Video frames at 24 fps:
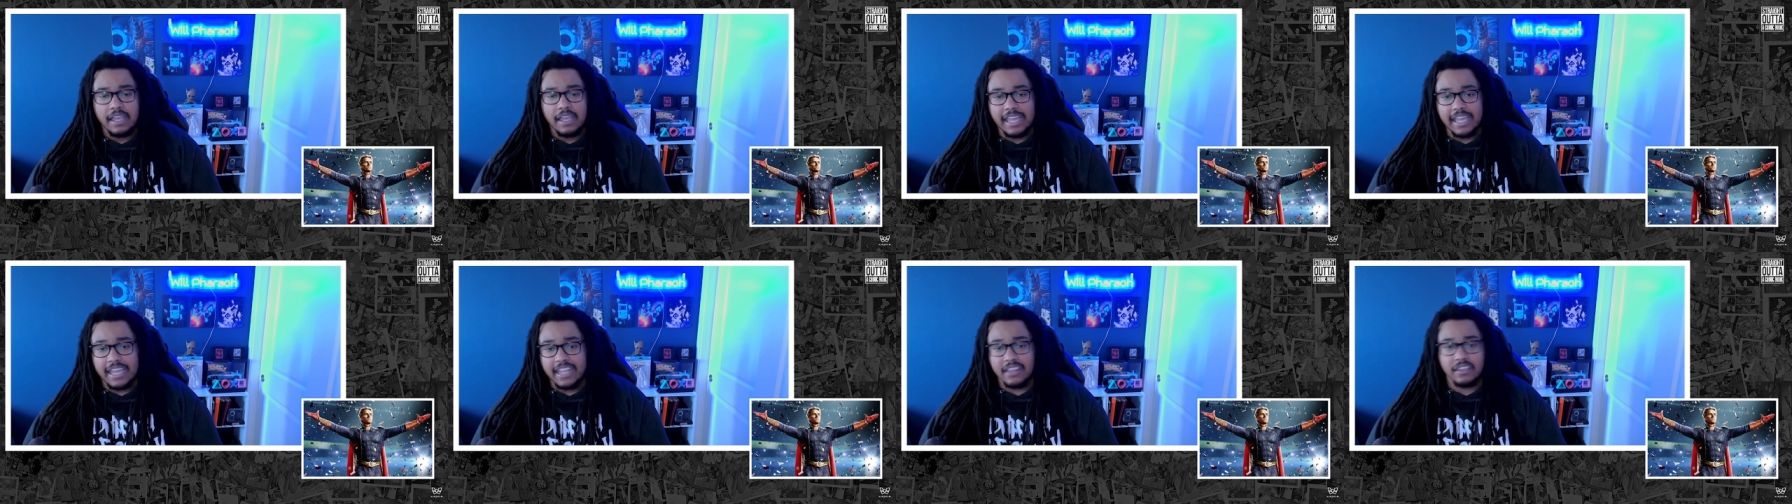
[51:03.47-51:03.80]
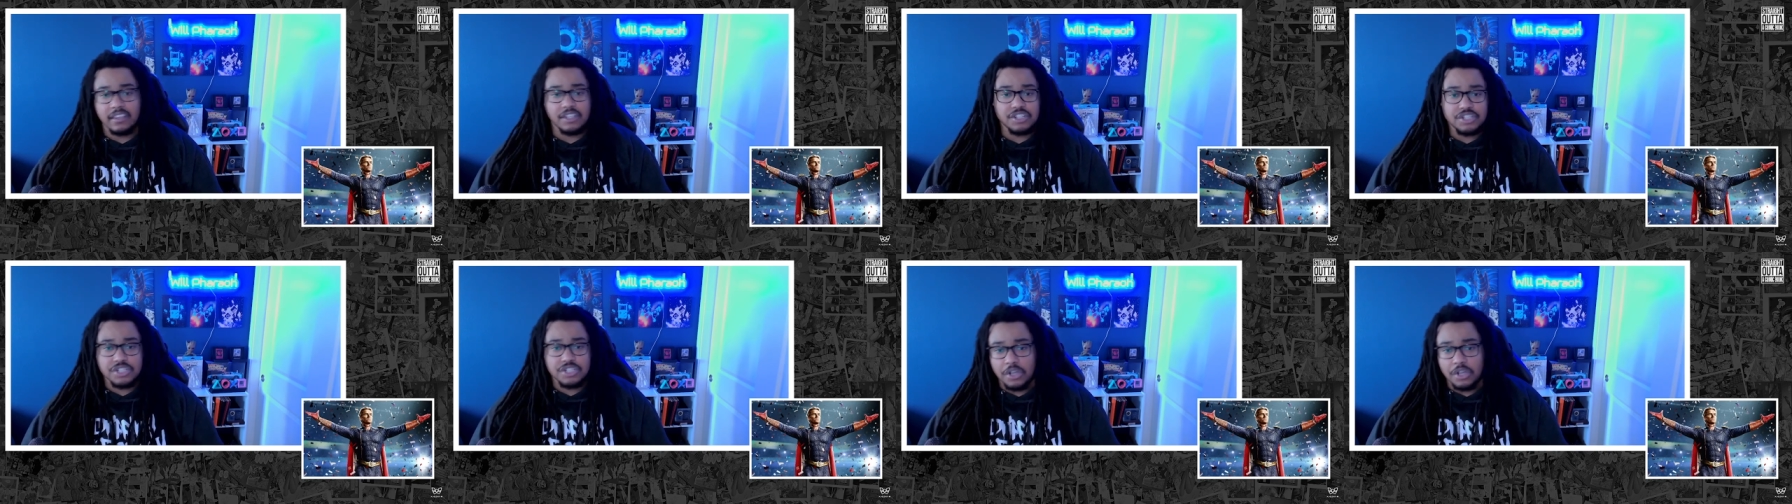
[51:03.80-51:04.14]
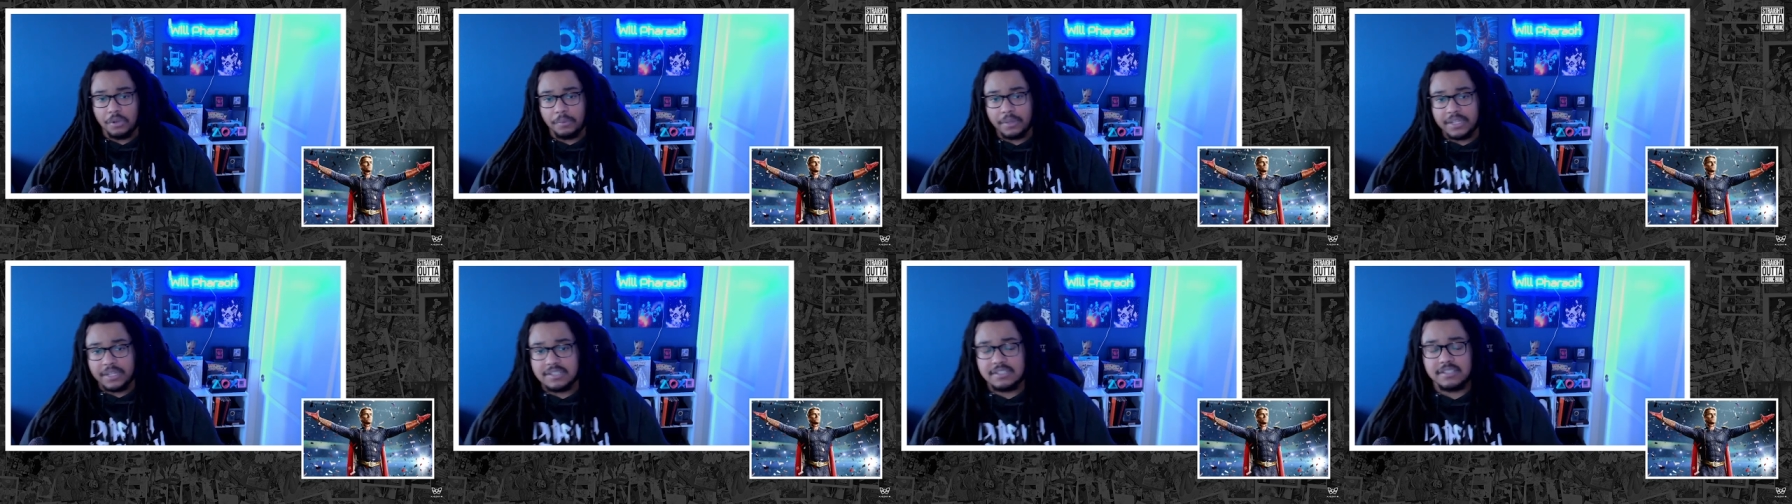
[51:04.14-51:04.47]
in the
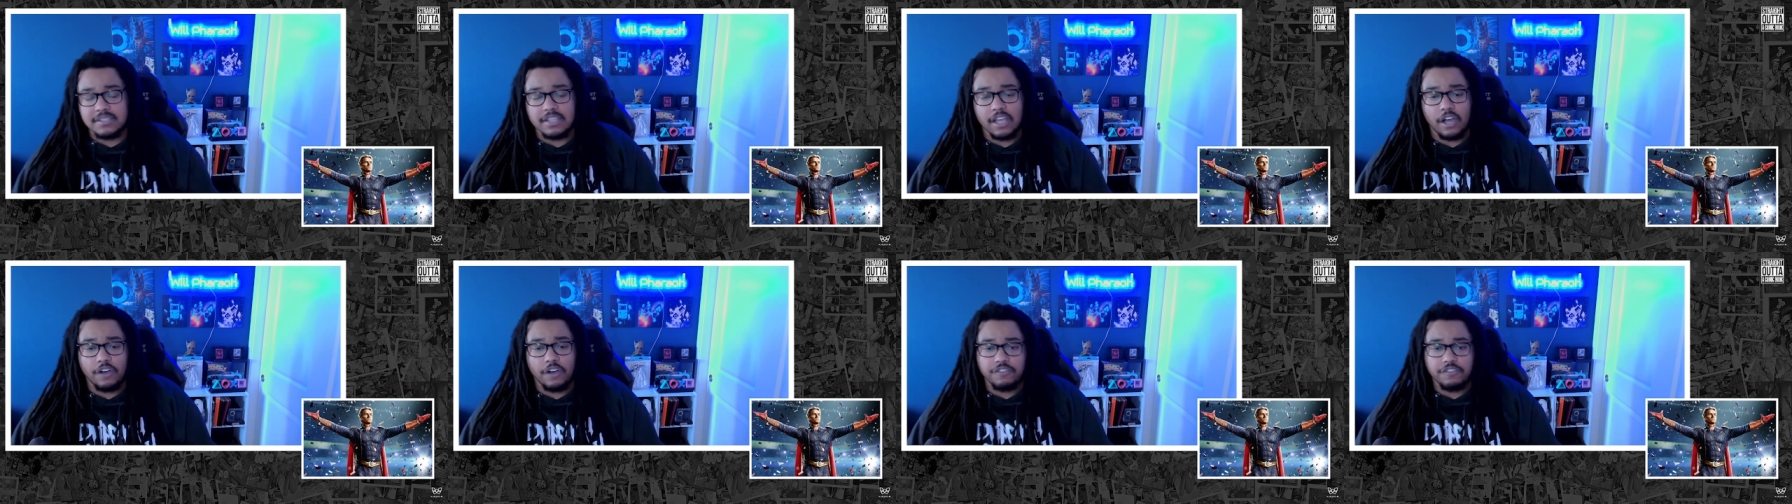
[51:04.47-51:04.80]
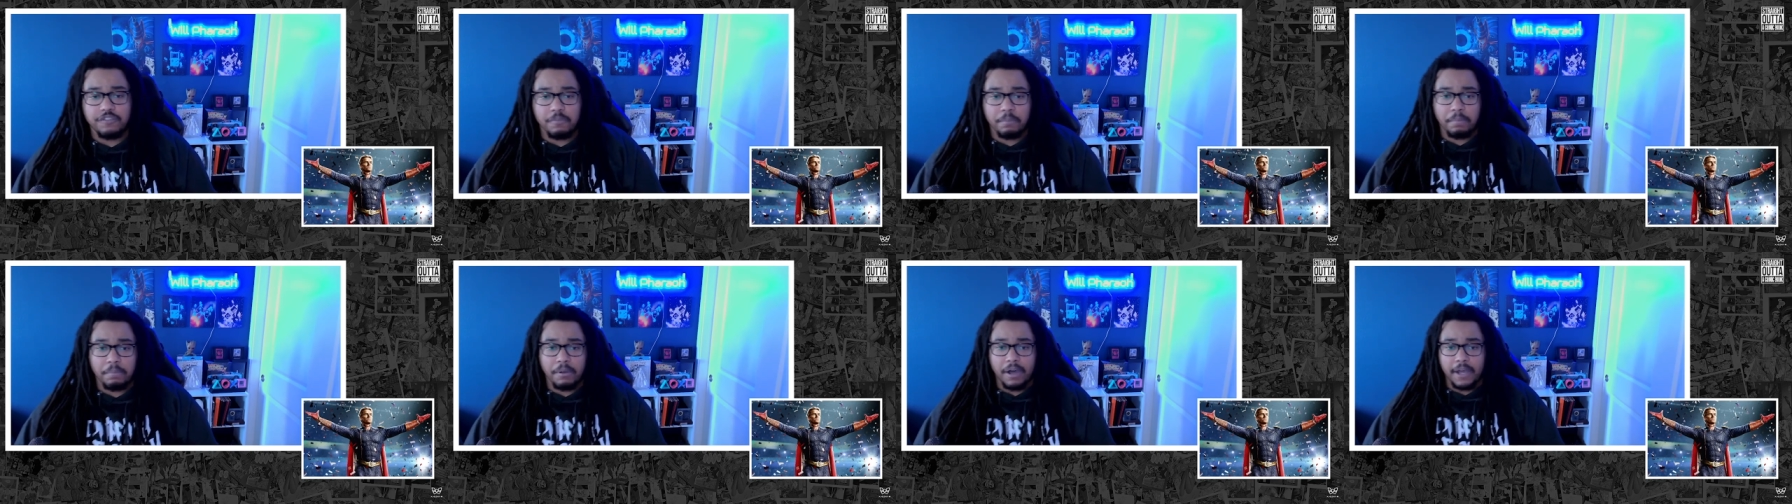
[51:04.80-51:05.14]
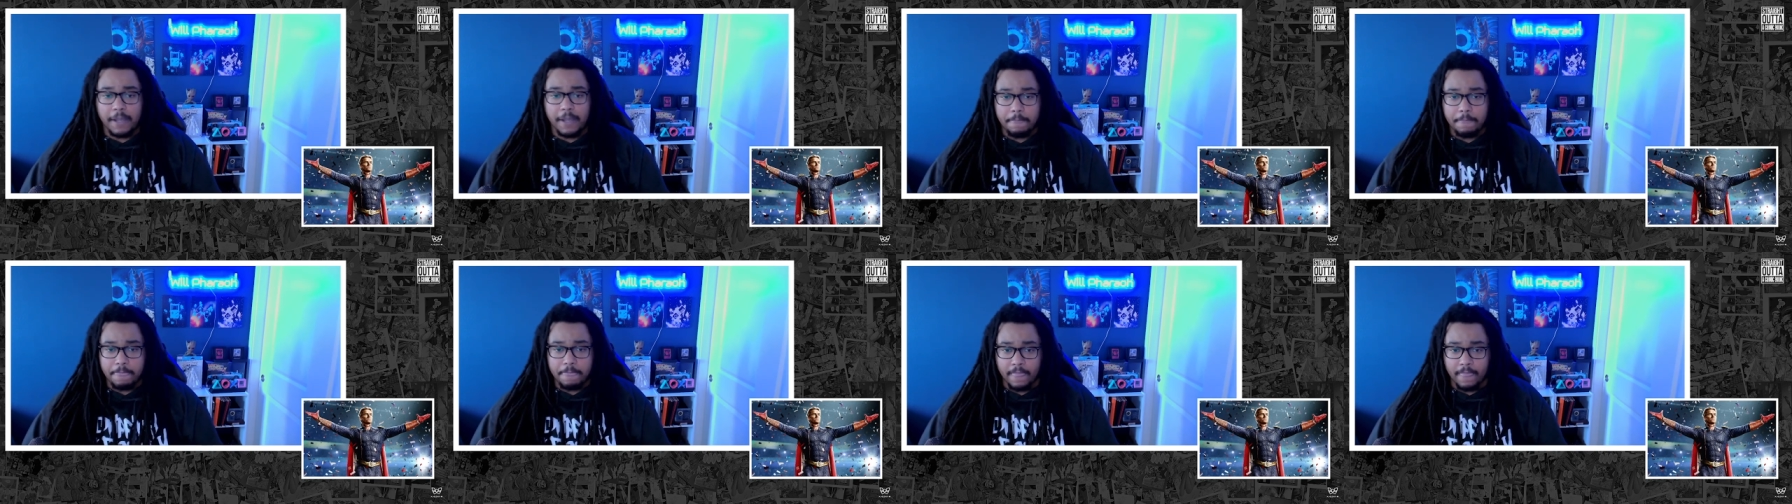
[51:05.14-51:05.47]
show itself,
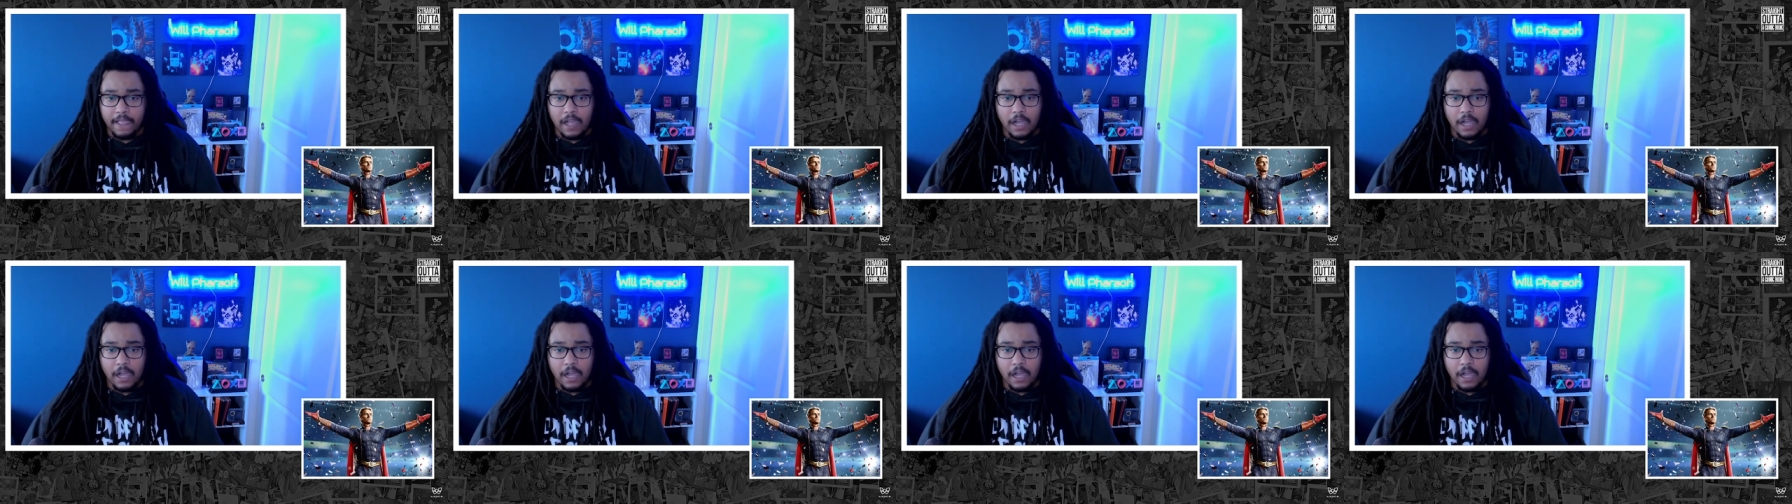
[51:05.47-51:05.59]
but